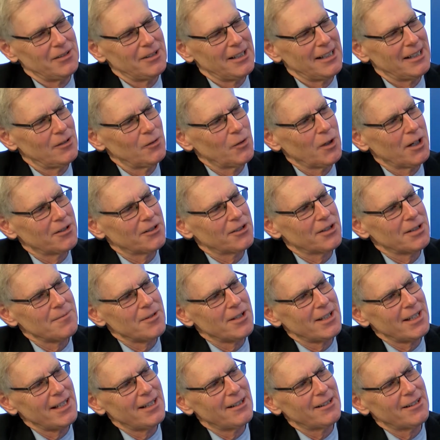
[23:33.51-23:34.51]
What are
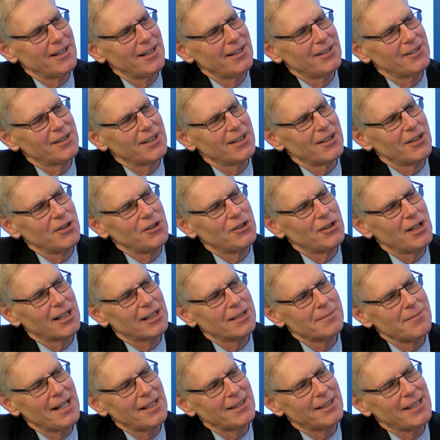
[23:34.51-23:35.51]
some of the areas there? You
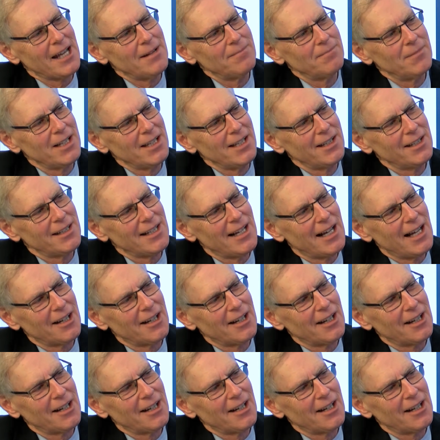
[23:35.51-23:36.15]
talked about $10 million.